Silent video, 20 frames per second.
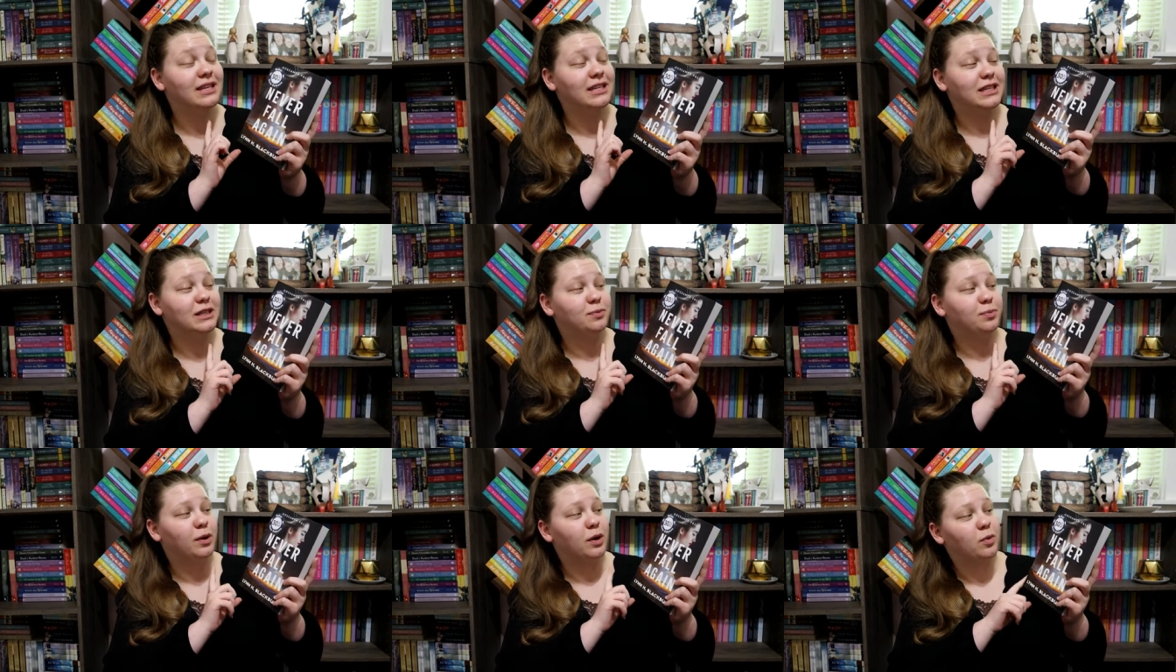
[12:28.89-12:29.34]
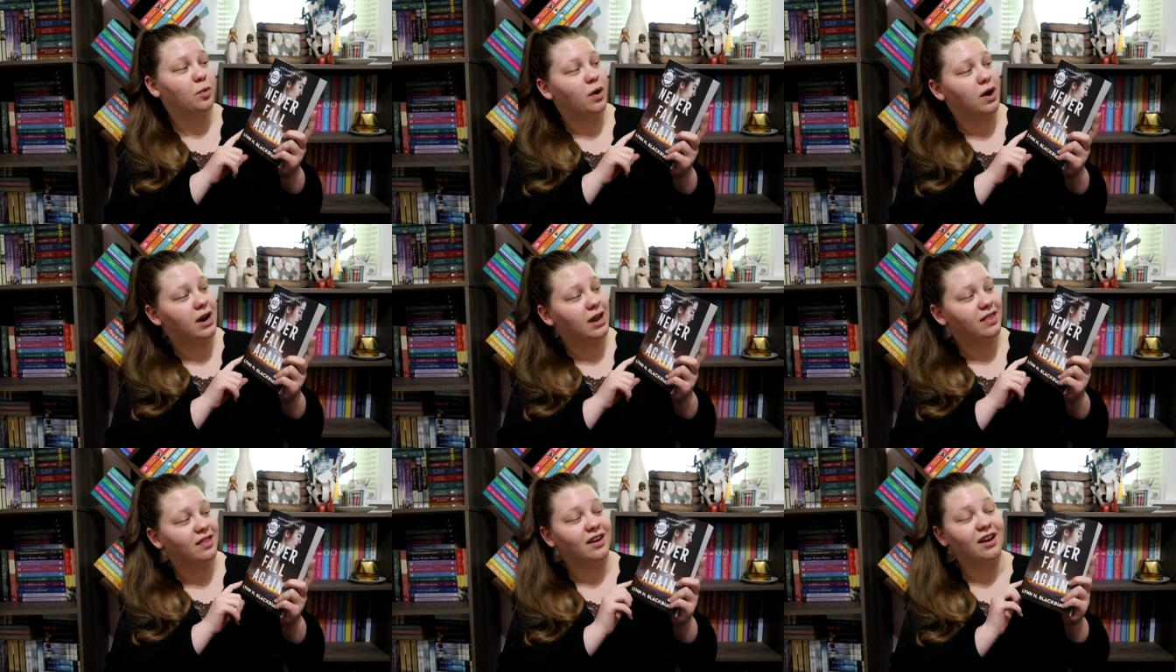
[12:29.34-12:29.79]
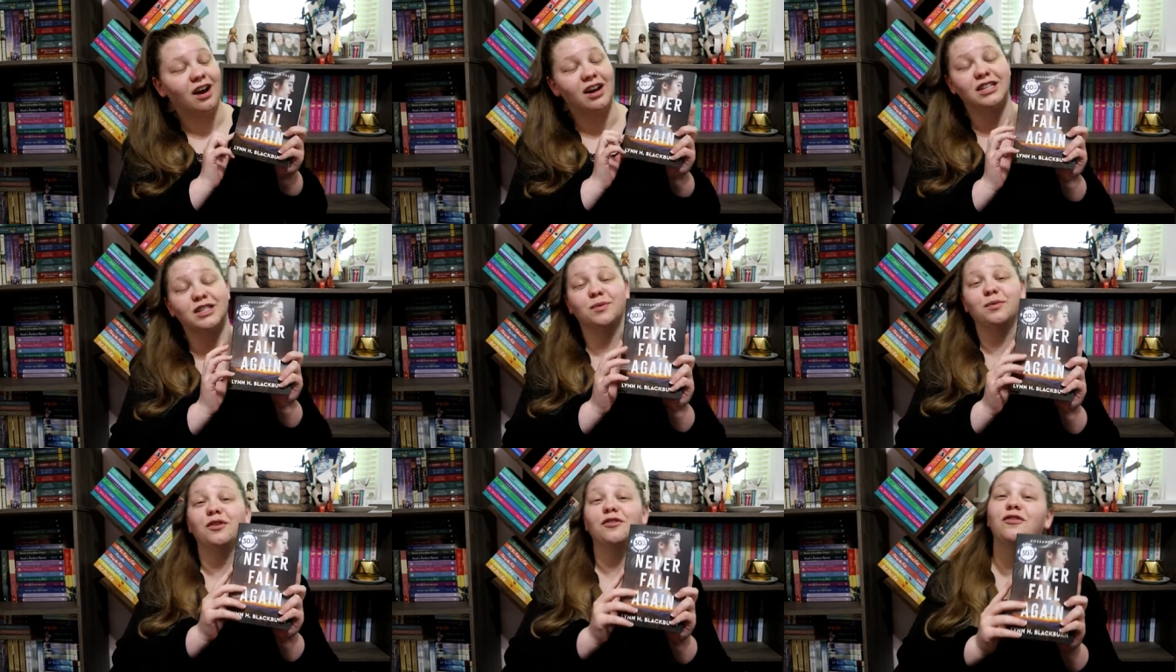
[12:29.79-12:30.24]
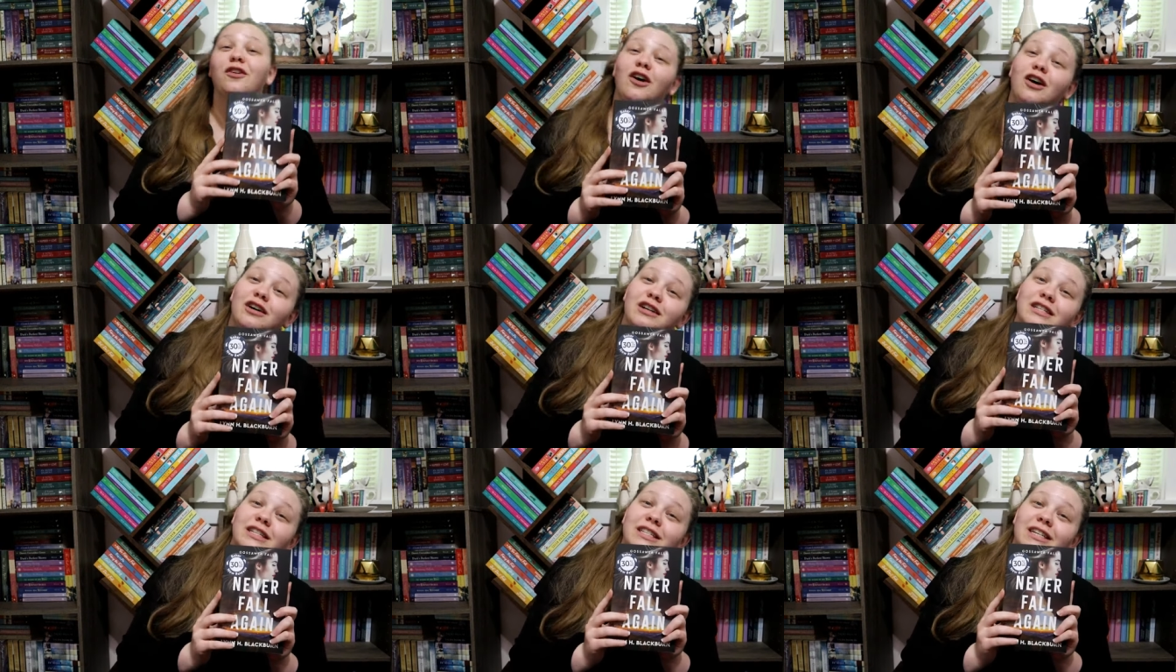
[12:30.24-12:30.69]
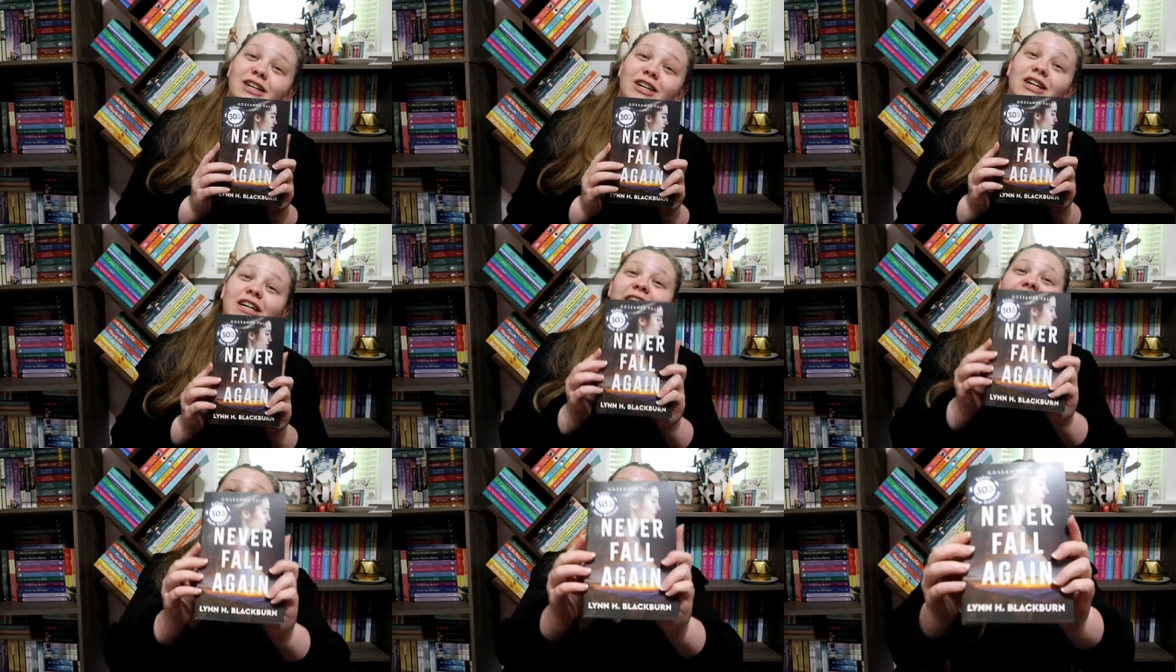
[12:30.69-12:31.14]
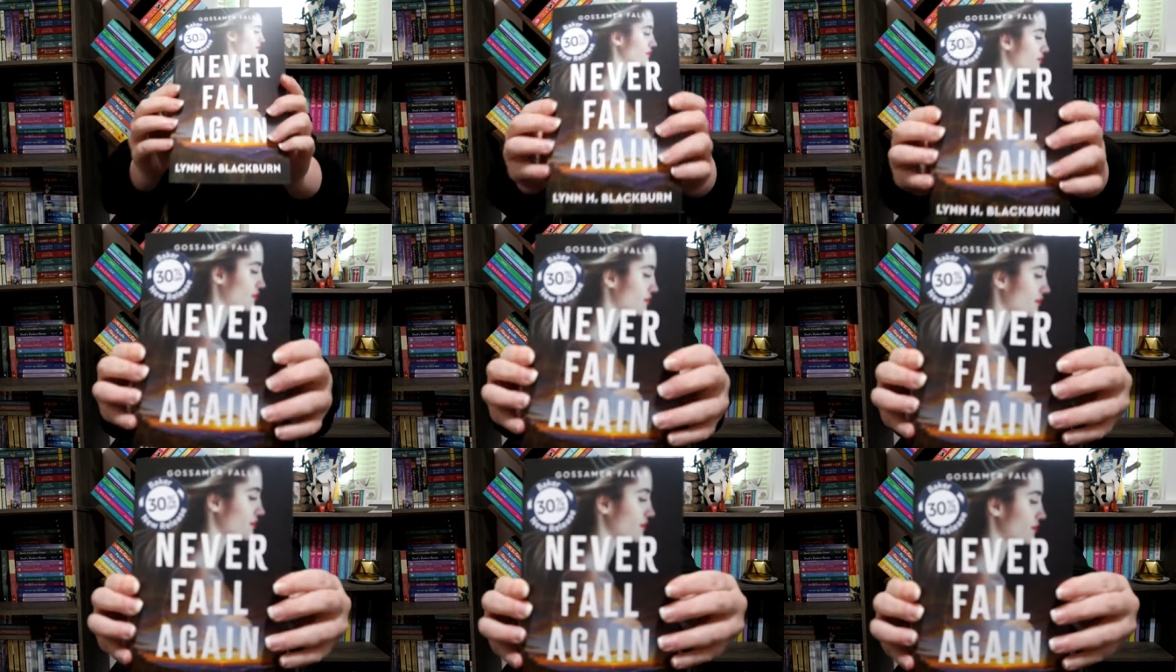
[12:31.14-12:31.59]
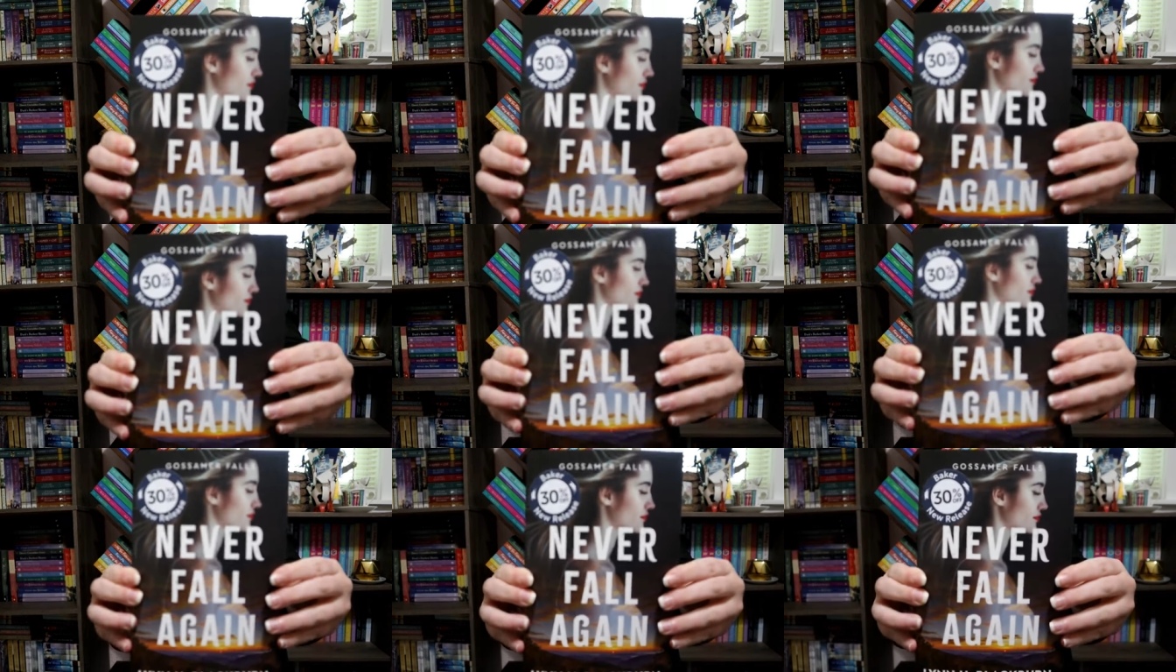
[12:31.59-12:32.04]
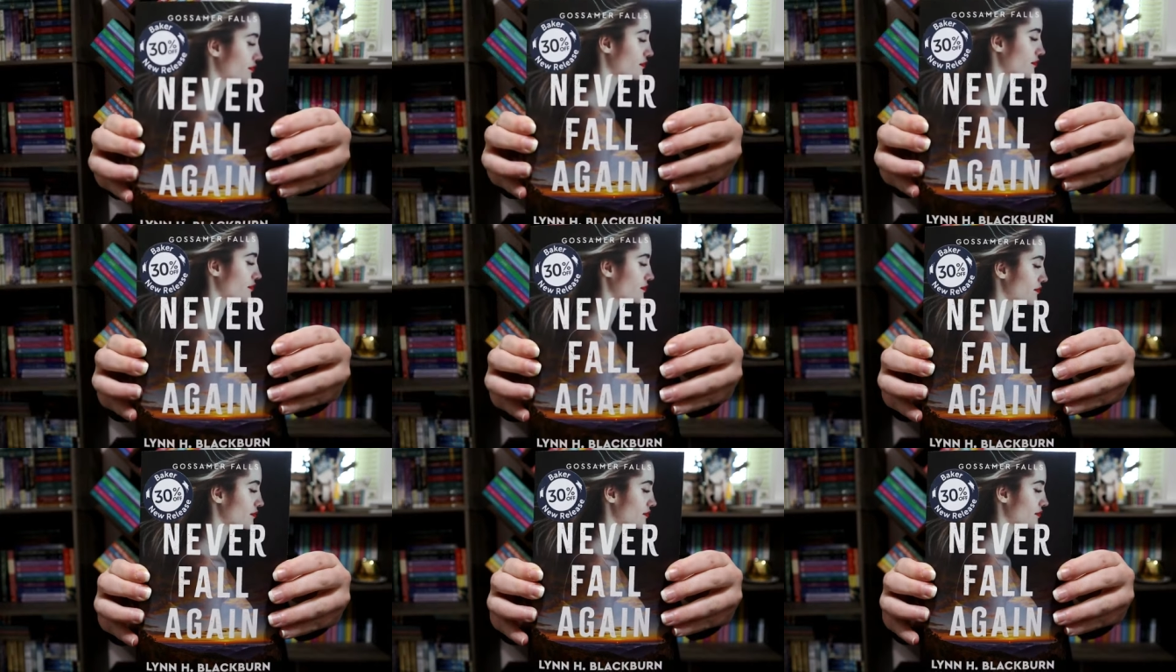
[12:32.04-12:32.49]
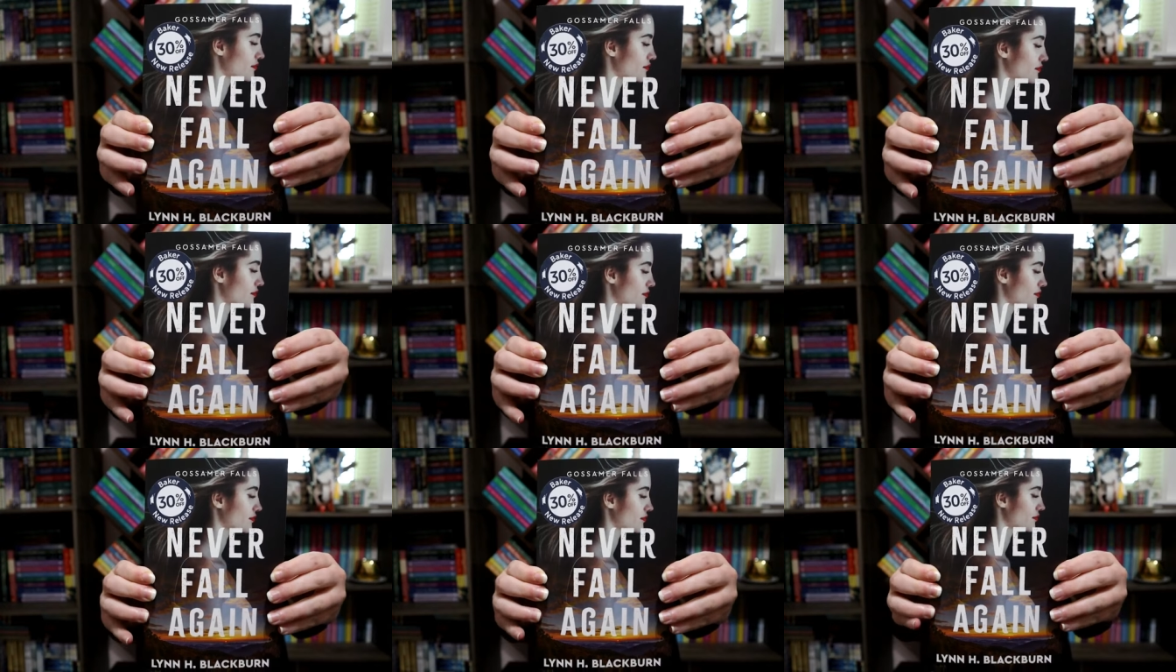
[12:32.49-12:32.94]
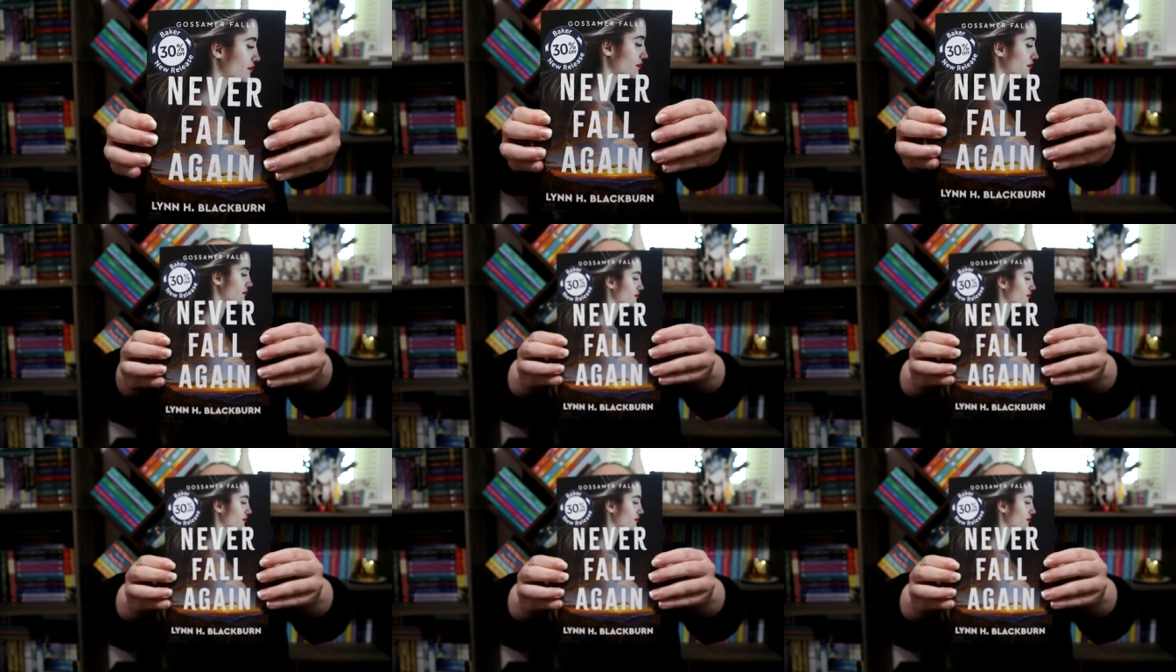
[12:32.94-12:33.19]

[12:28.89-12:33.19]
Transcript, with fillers: This is book one in the Gossamer Falls series. And I can't believe it took me